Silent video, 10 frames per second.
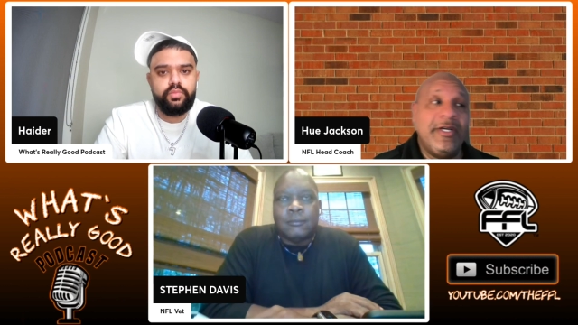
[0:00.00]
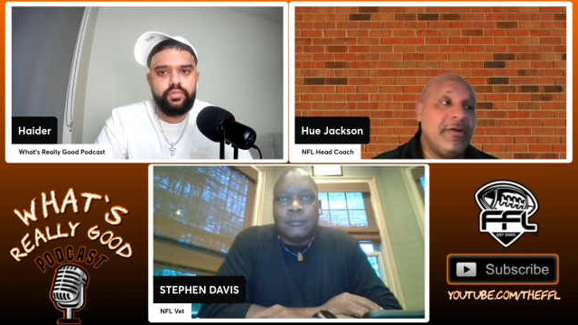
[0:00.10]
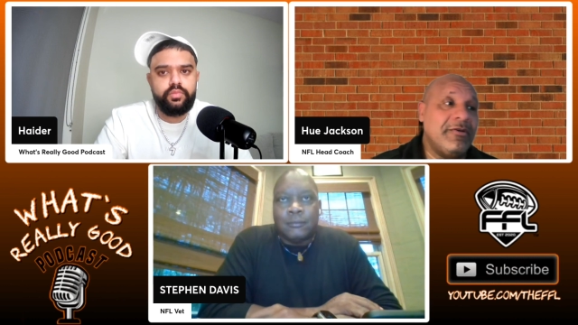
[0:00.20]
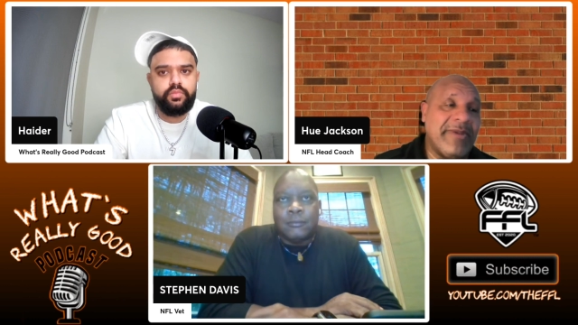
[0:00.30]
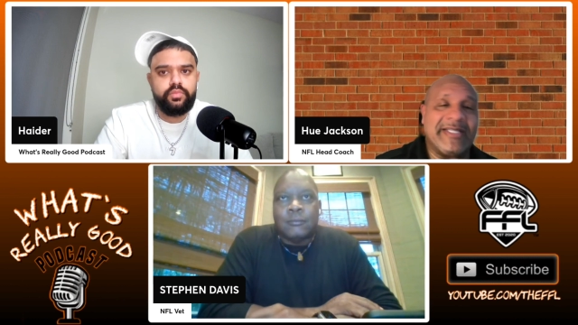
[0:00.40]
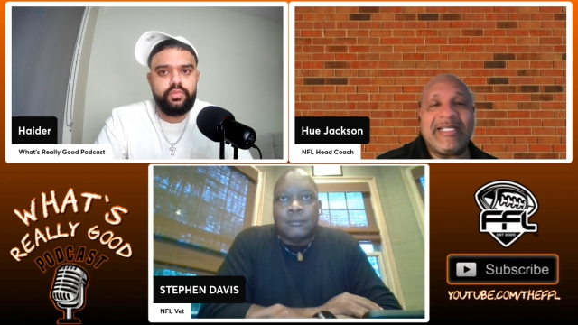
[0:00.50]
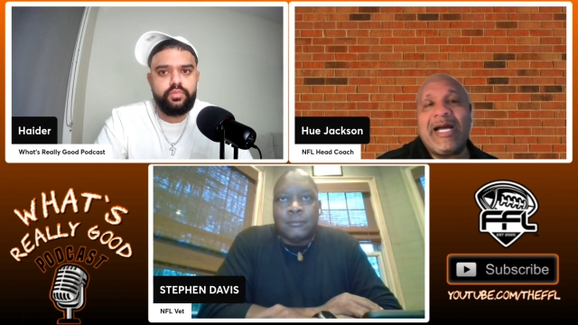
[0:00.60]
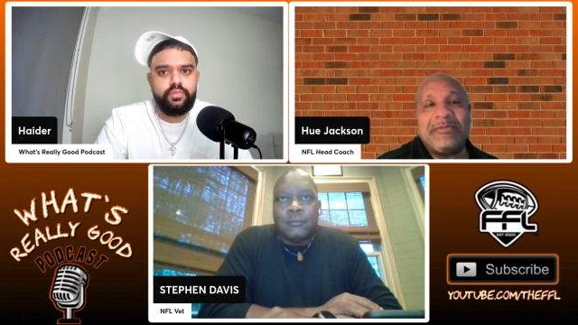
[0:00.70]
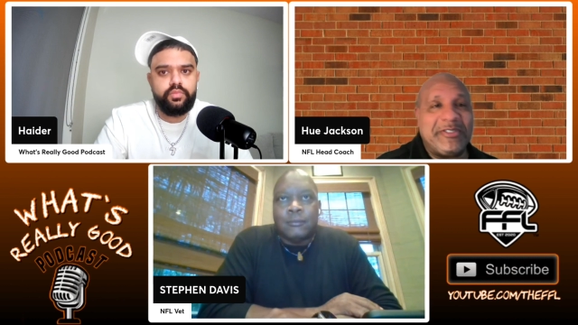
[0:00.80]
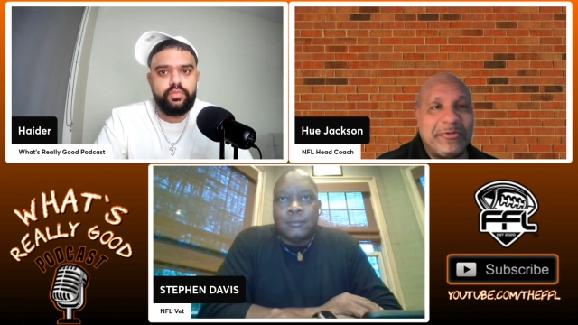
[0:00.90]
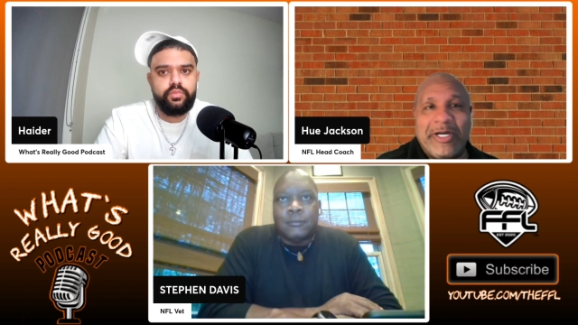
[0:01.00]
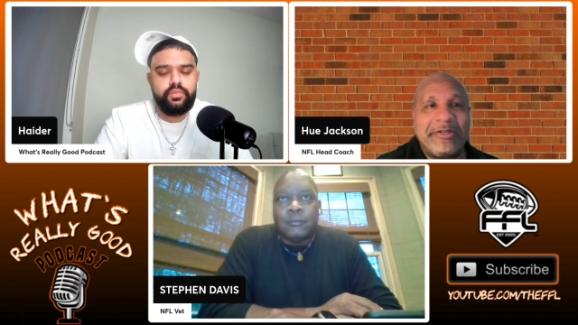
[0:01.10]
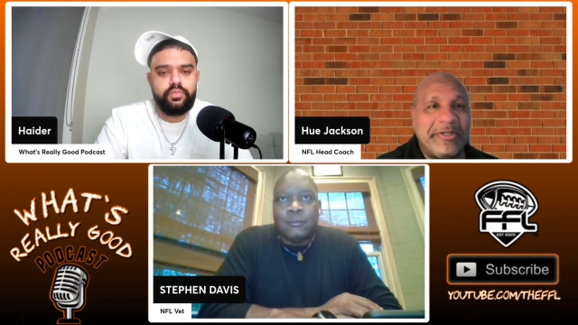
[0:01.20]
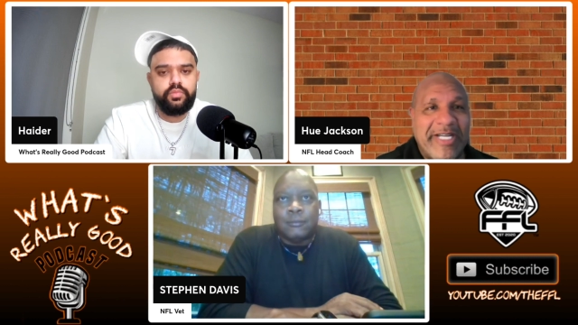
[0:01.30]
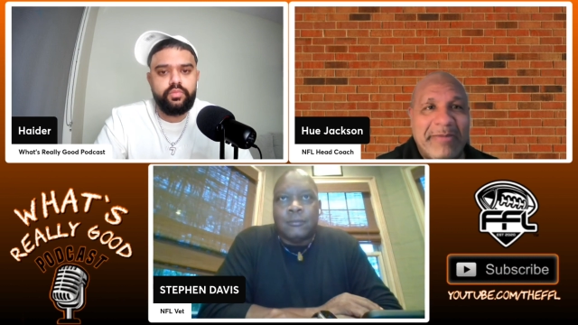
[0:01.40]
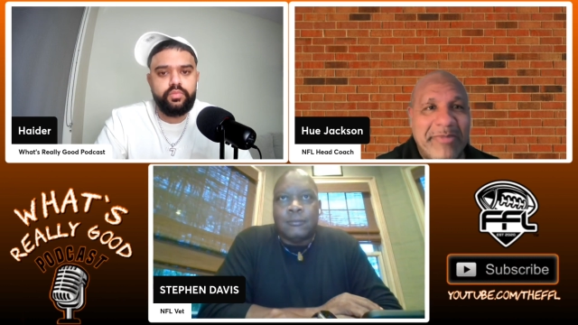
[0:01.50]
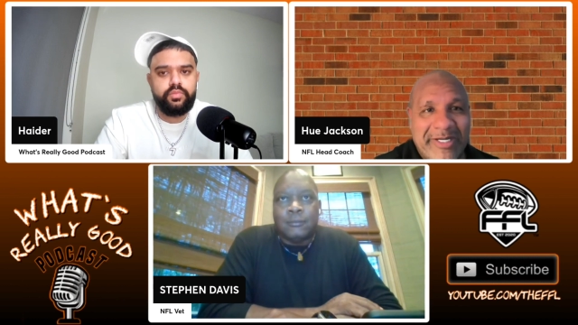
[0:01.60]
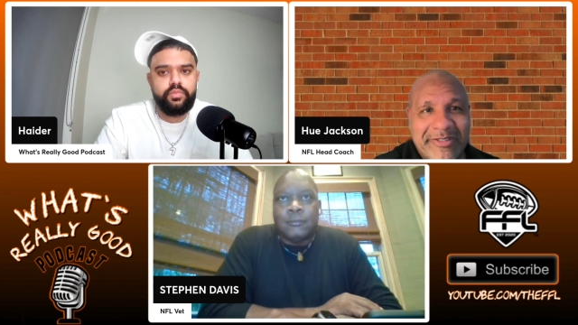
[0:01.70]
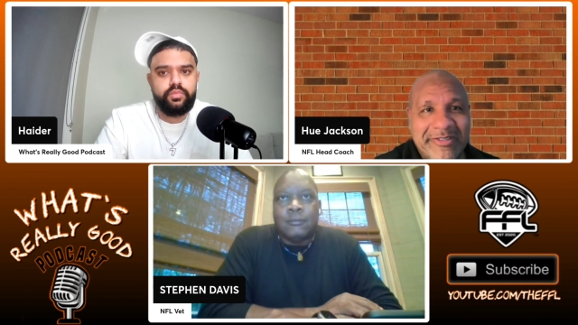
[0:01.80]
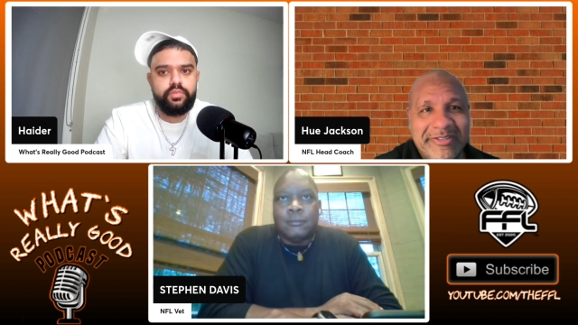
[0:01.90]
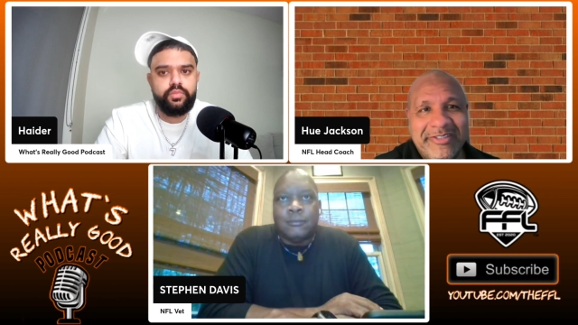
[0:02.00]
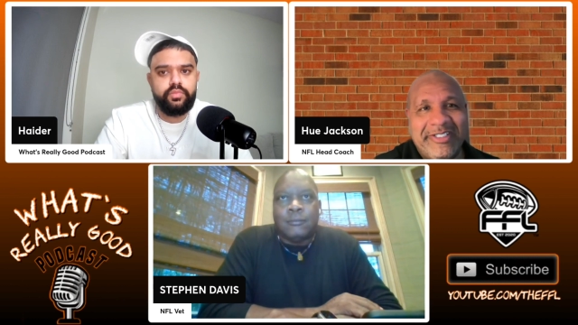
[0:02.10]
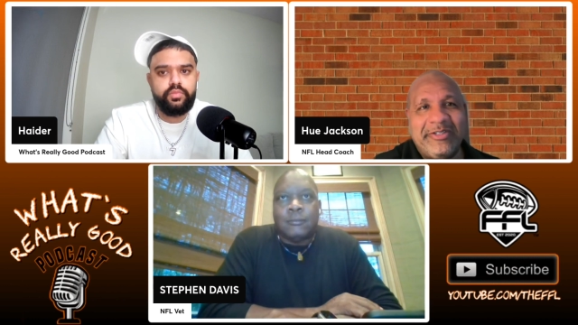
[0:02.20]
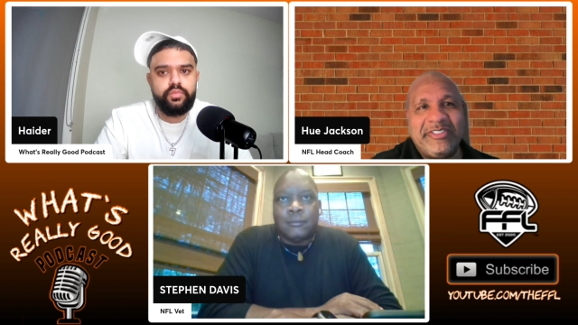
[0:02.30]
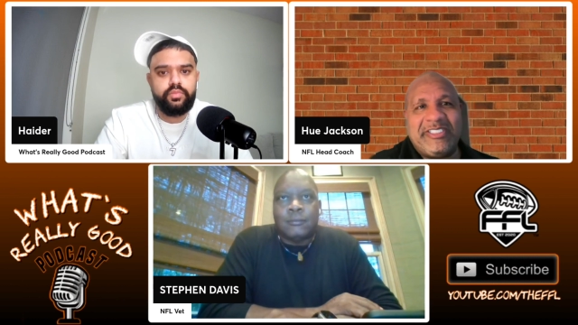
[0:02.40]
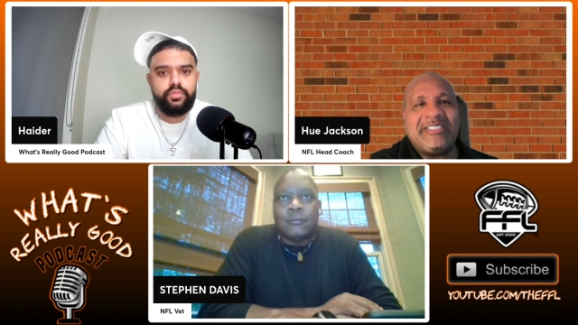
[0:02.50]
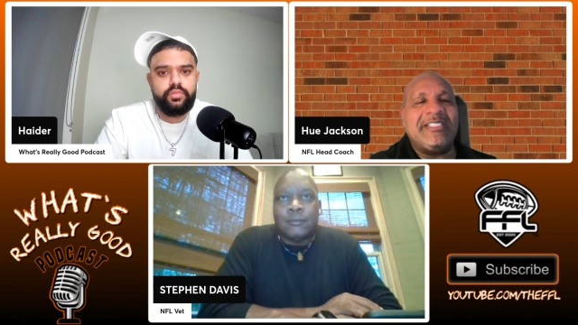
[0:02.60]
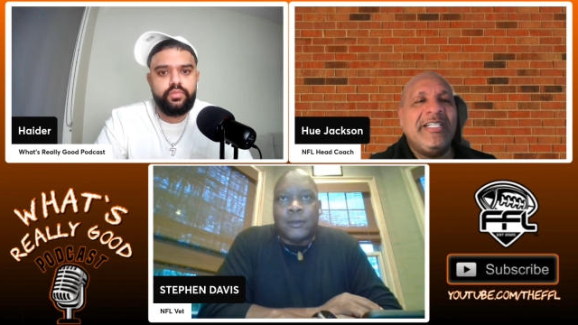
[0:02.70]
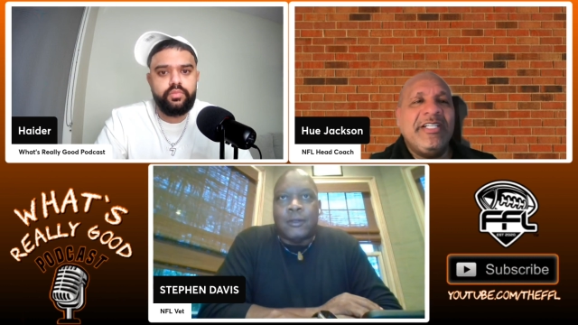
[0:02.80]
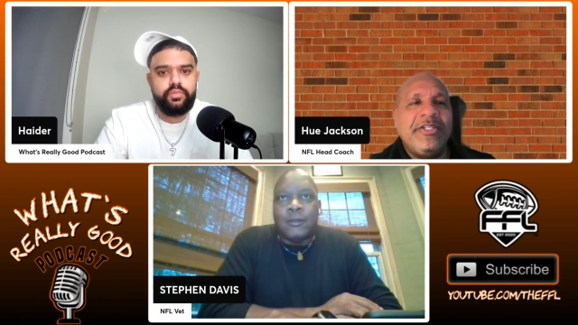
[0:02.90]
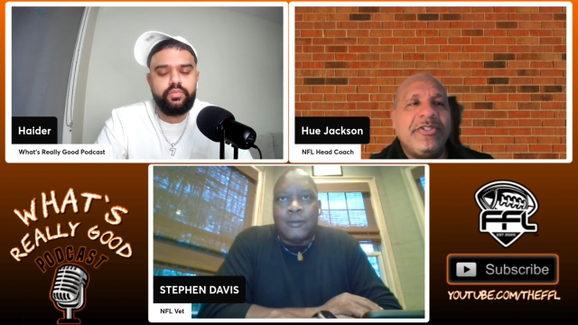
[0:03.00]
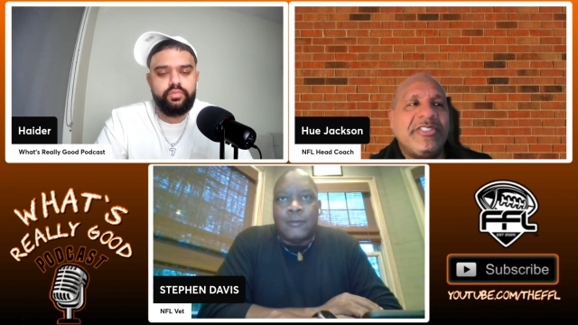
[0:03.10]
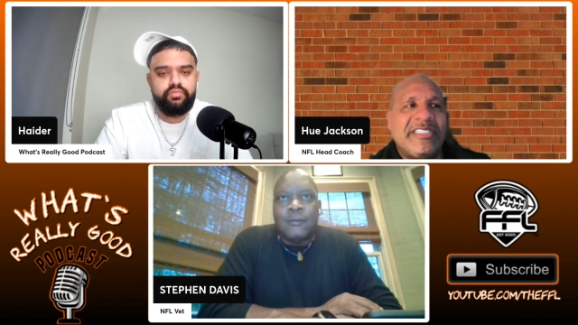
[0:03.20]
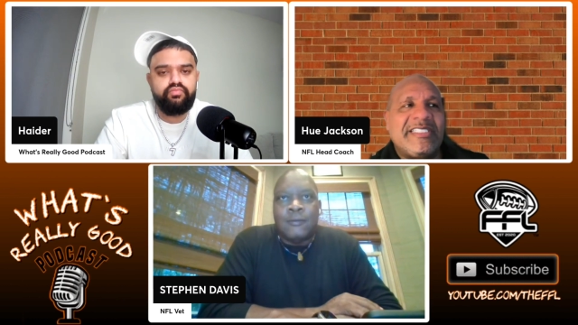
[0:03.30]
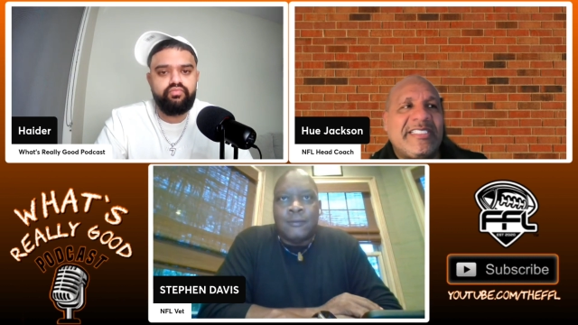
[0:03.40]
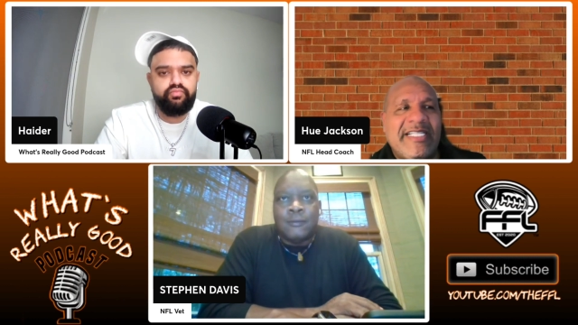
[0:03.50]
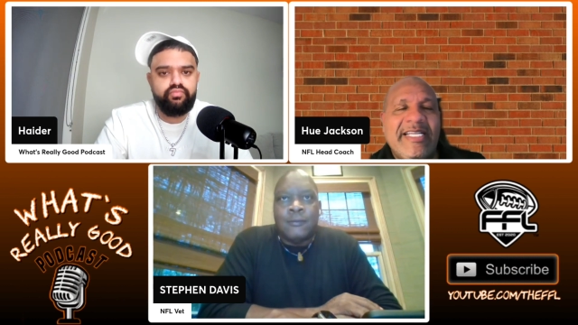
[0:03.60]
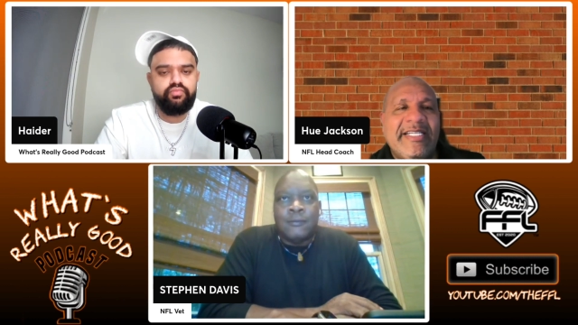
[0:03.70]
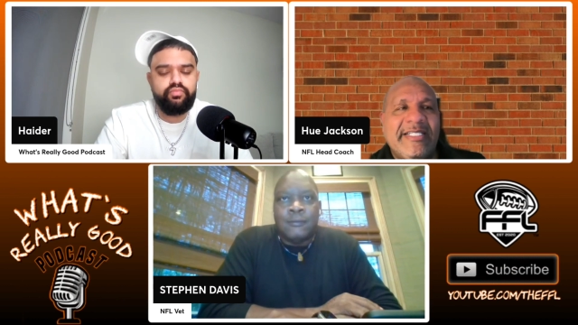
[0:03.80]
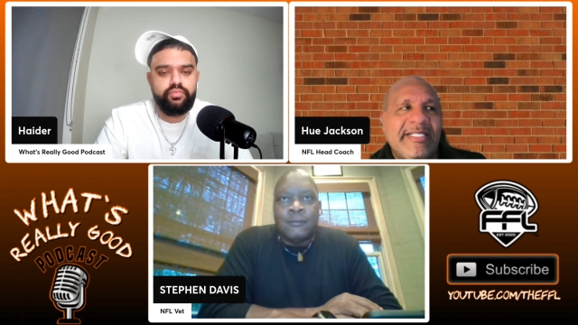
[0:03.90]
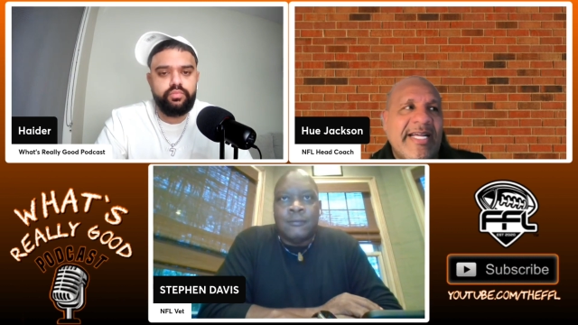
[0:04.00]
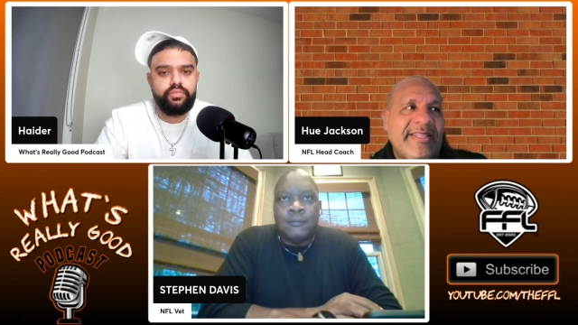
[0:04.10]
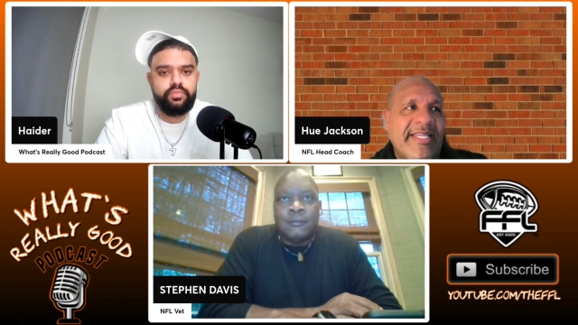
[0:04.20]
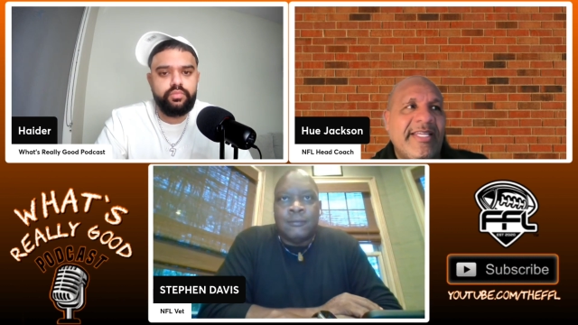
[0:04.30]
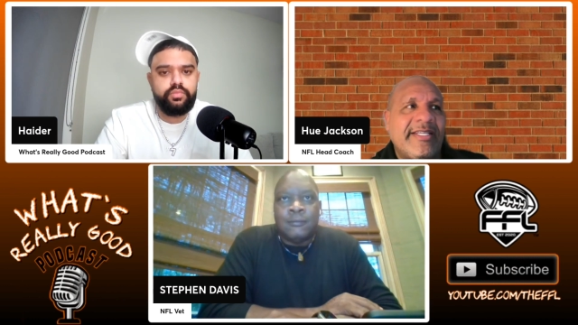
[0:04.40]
Speaker 1: when Mike Tomlin's record got better, you know, it's just you can just see it. And I think